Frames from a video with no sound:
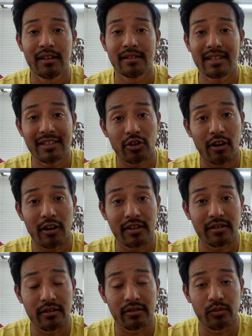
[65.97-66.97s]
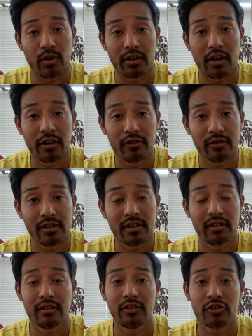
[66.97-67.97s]
Set your ISO to 100,
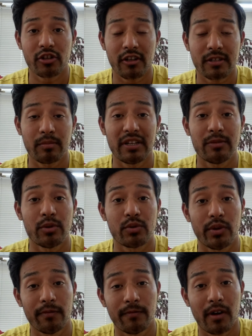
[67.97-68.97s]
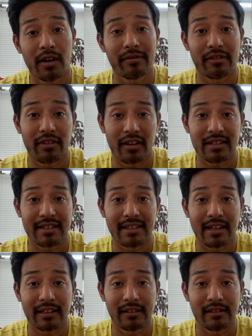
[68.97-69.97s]
your shutter speed between 5 and 30
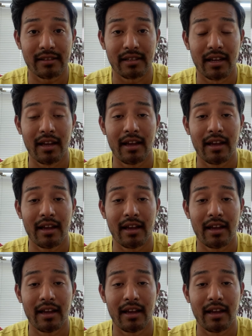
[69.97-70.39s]
seconds,